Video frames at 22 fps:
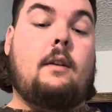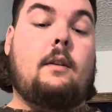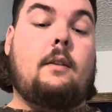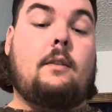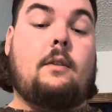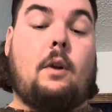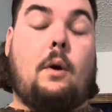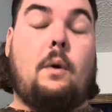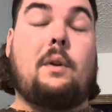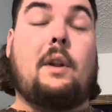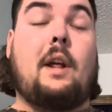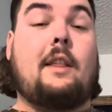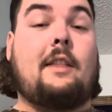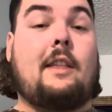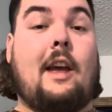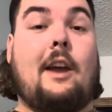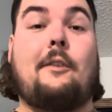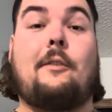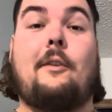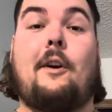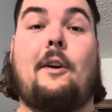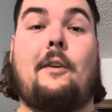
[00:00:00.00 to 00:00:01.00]
throwing that
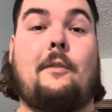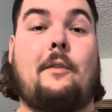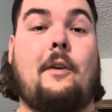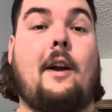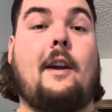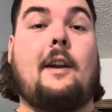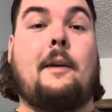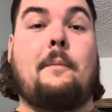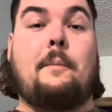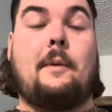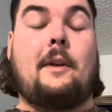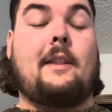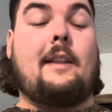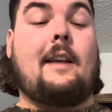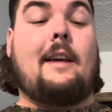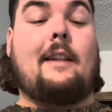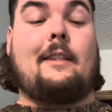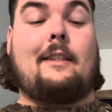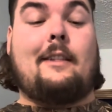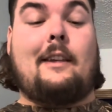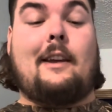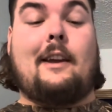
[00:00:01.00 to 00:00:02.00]
thing right up in that
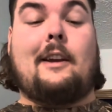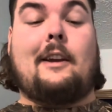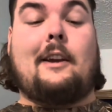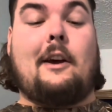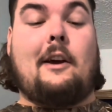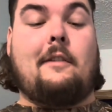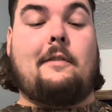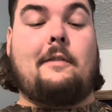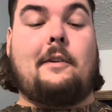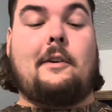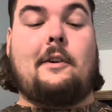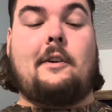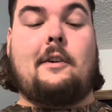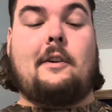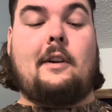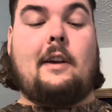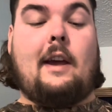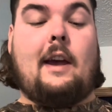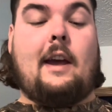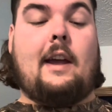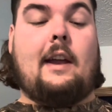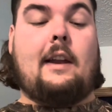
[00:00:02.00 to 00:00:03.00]
thick cover
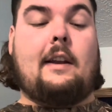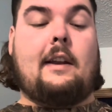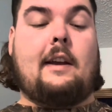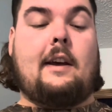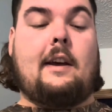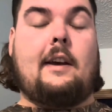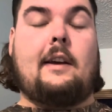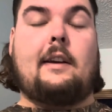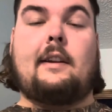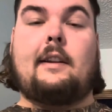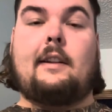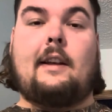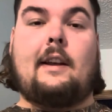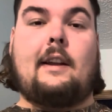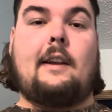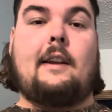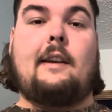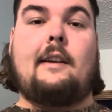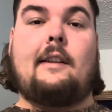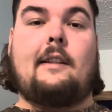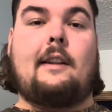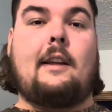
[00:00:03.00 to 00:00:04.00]
and letting
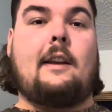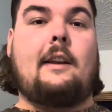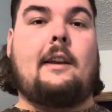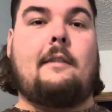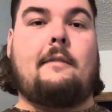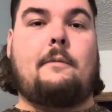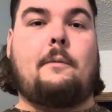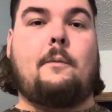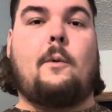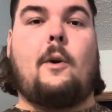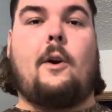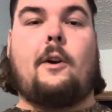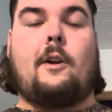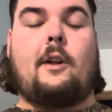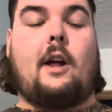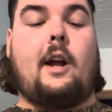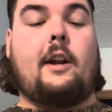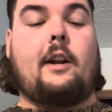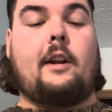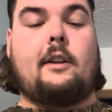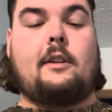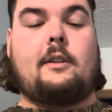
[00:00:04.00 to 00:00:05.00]
it work
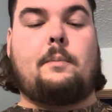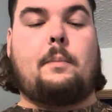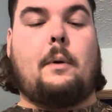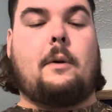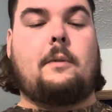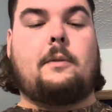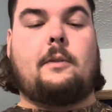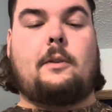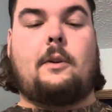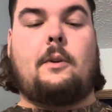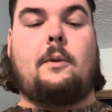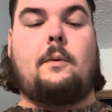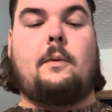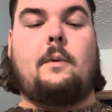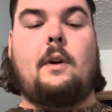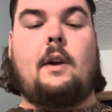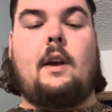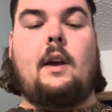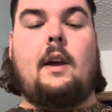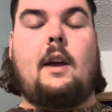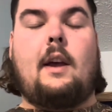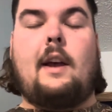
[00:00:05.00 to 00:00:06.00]
like it's supposed to,
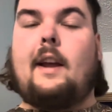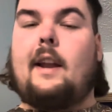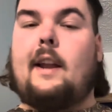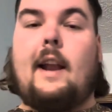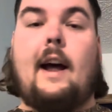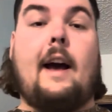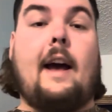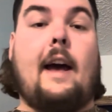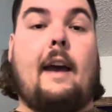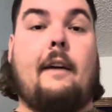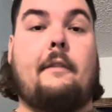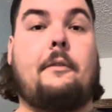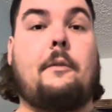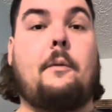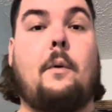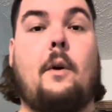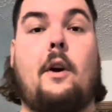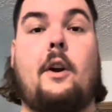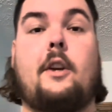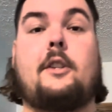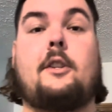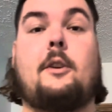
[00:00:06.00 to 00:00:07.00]
and not having to
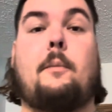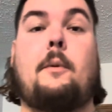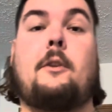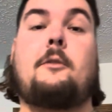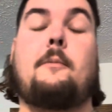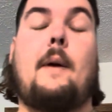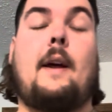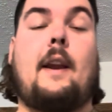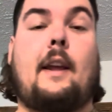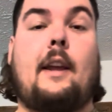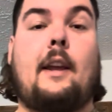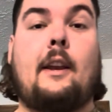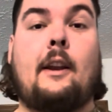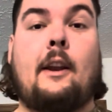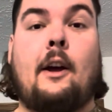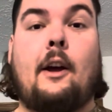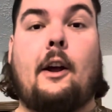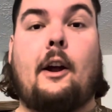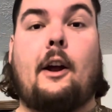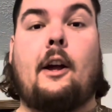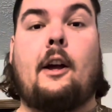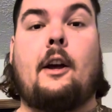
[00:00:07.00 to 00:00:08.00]
worry so much about it getting
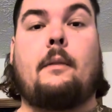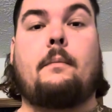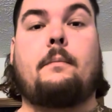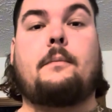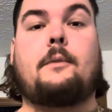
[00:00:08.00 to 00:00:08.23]
hung up.